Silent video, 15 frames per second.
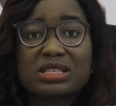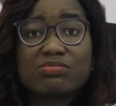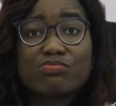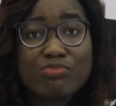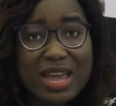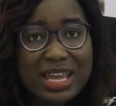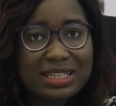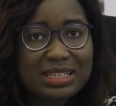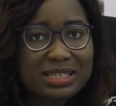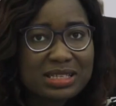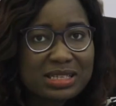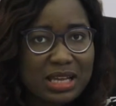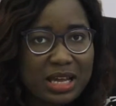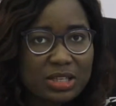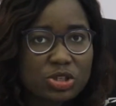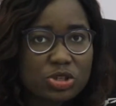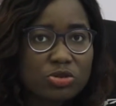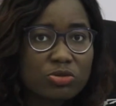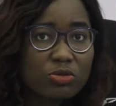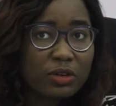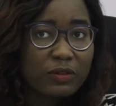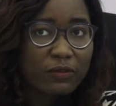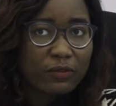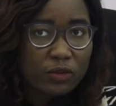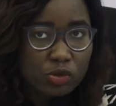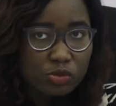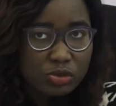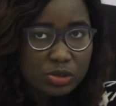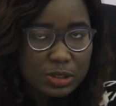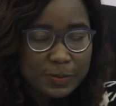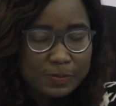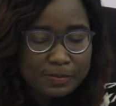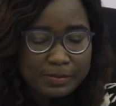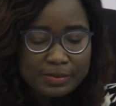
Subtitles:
may decide to refuse